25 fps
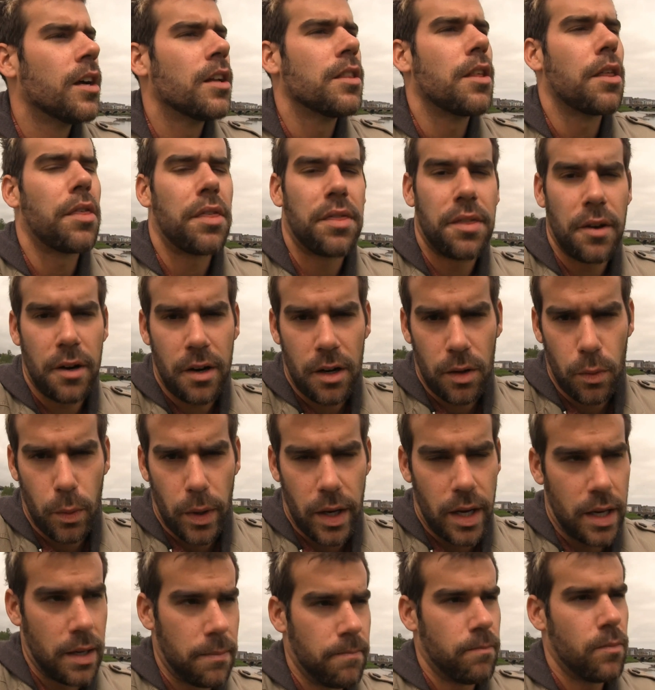The third
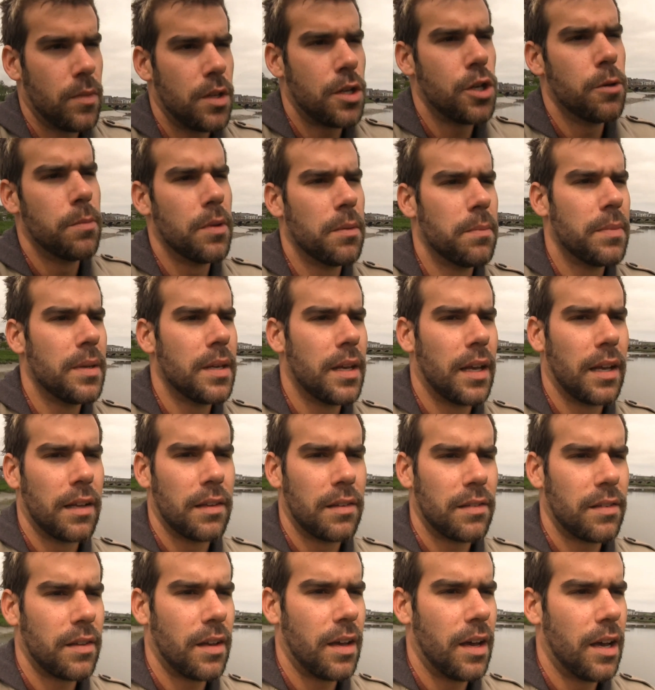way human
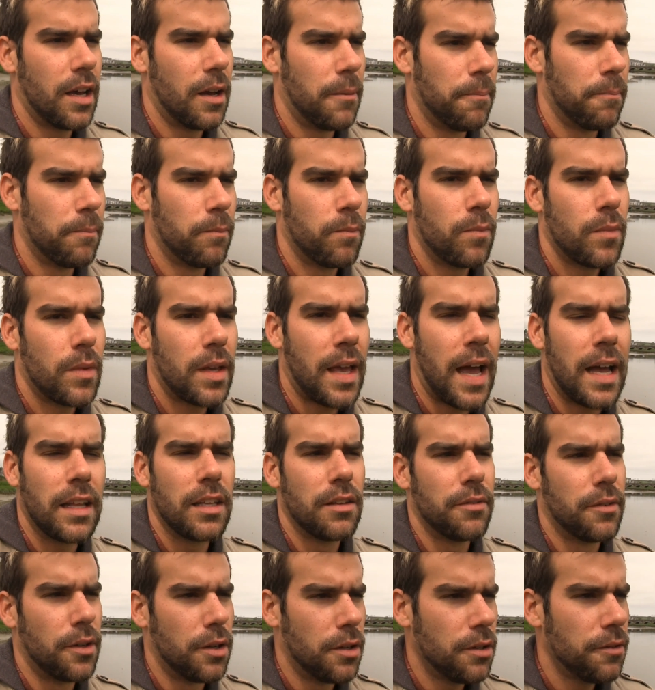beings can
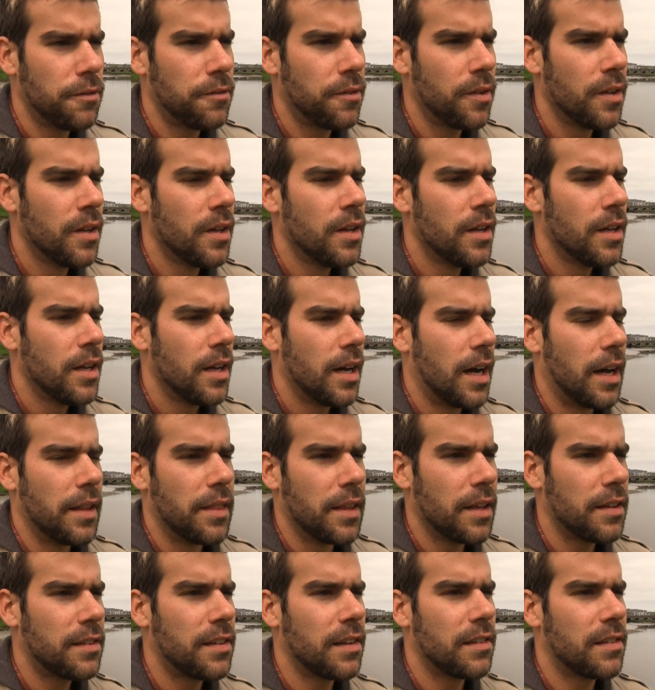evolve,
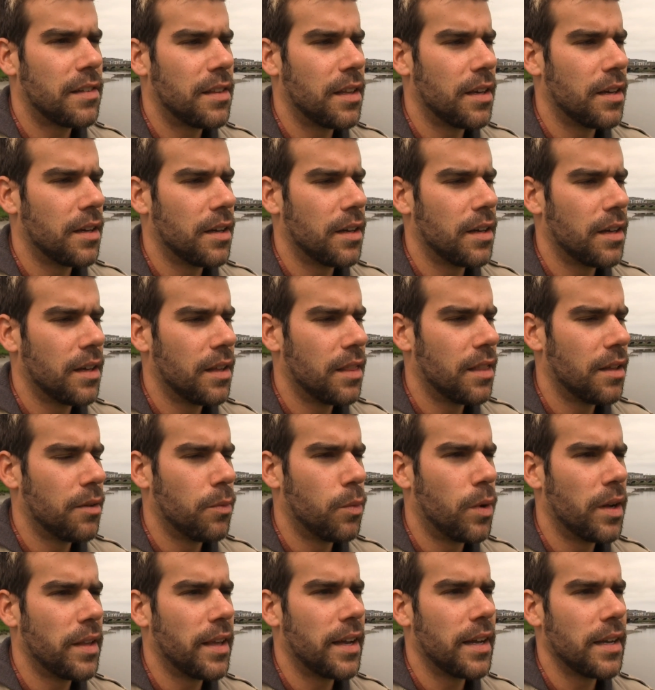and this is the
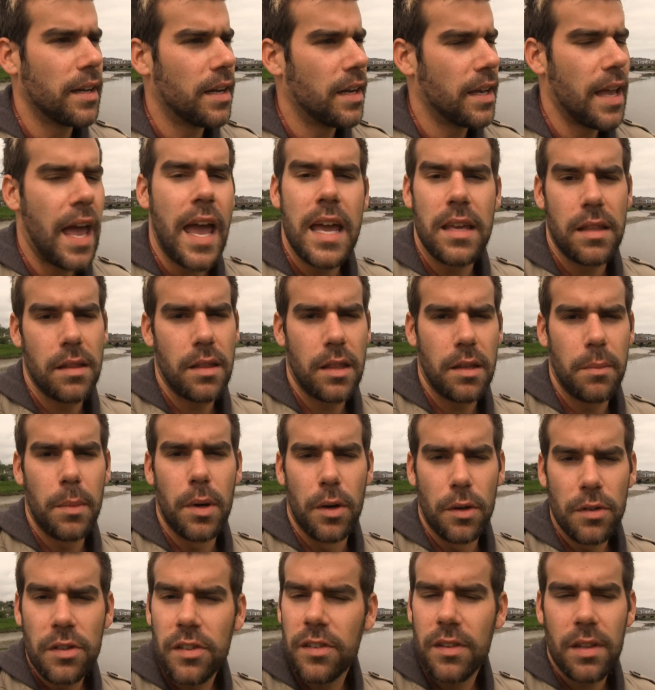one I hate the
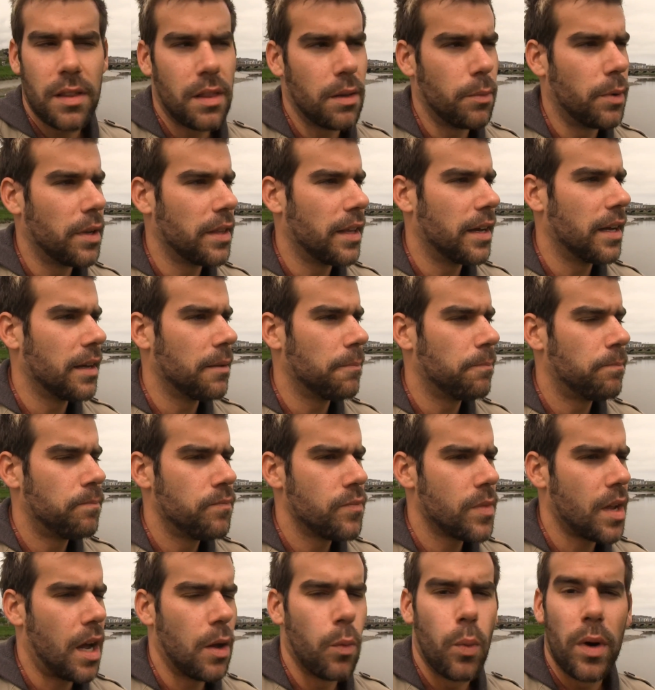most, the one I
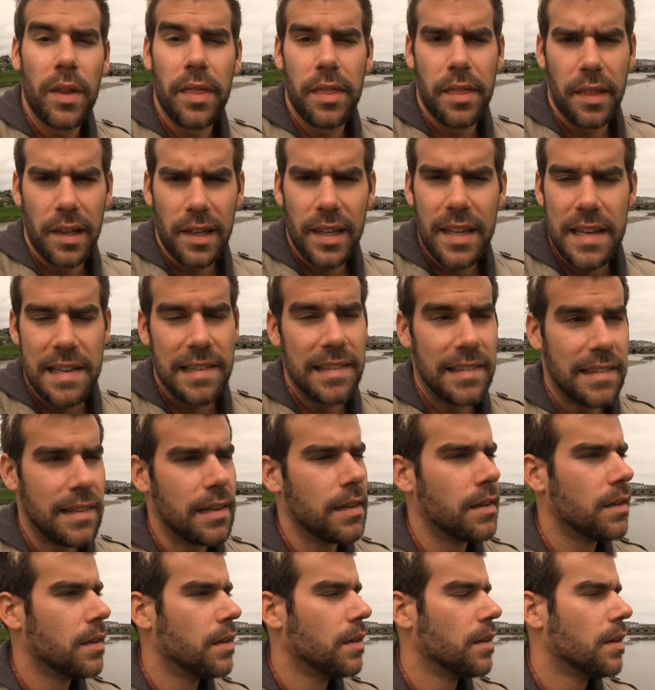want the least,
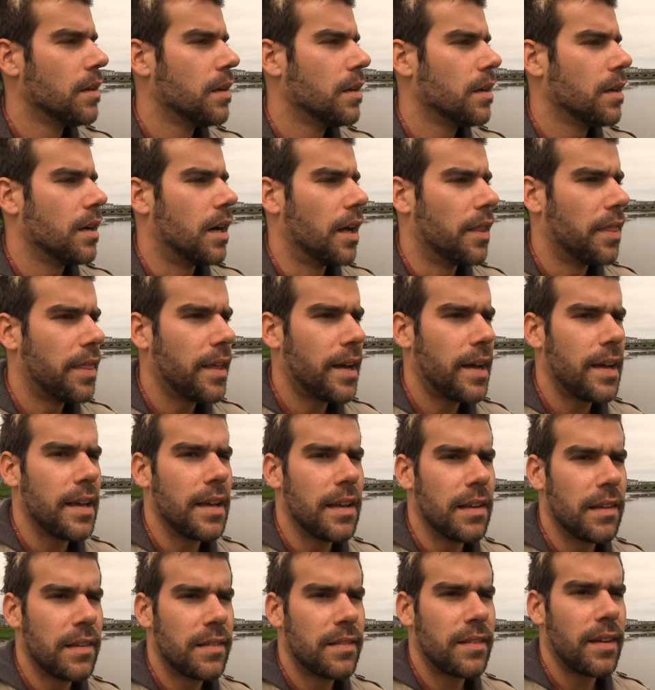and that
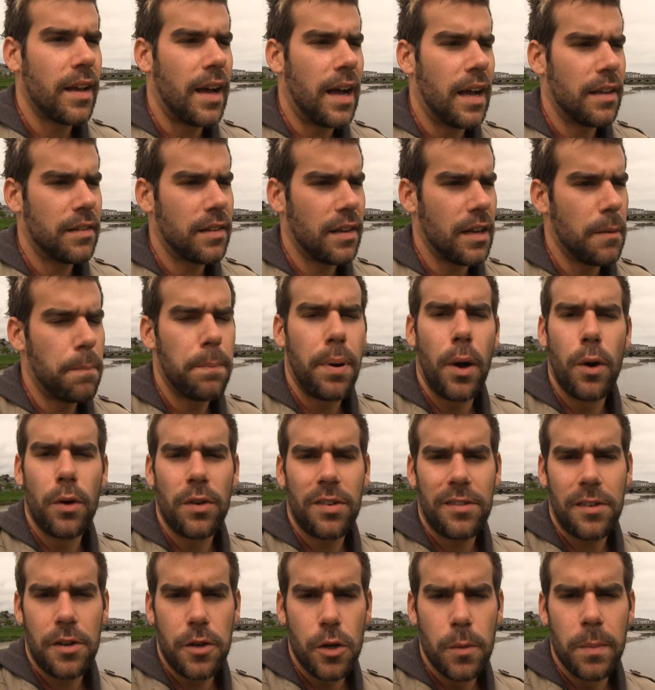is as a
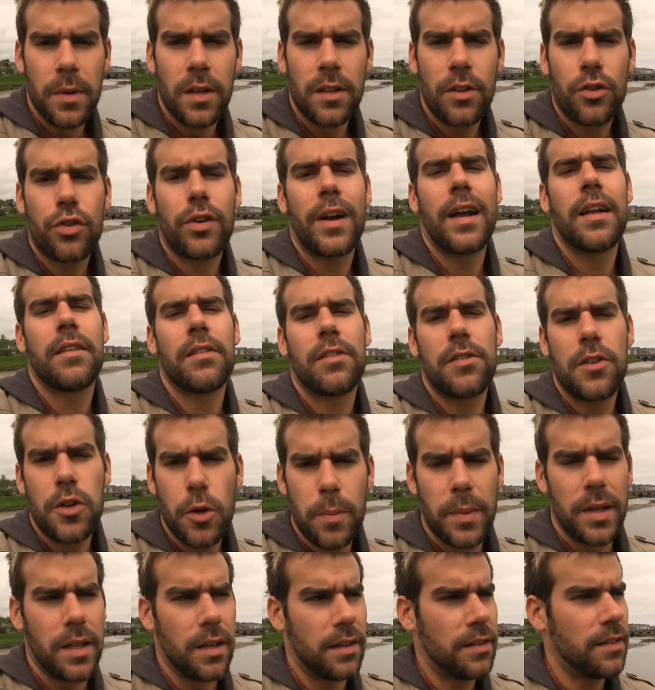post-human
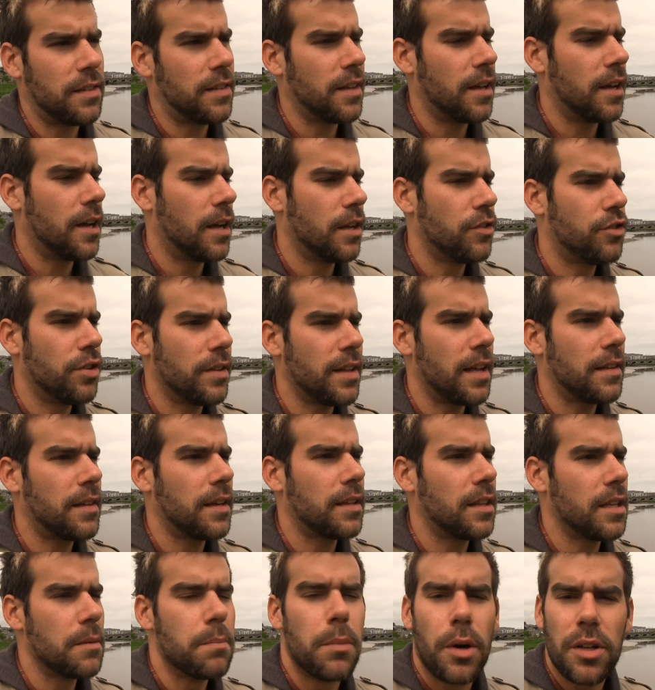transhumanist
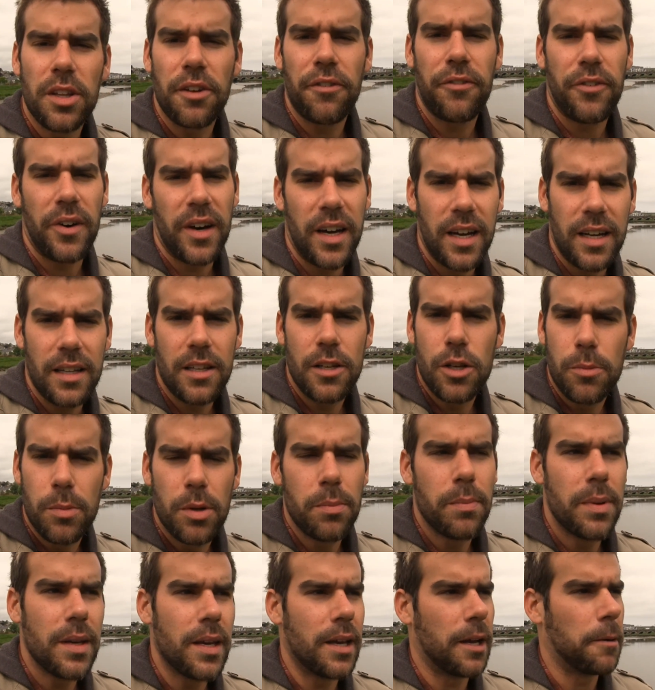genetically modified
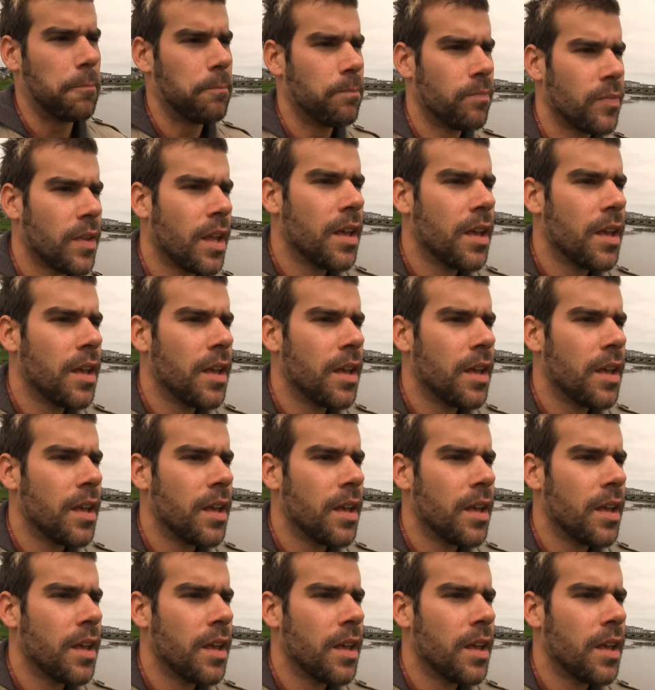human being,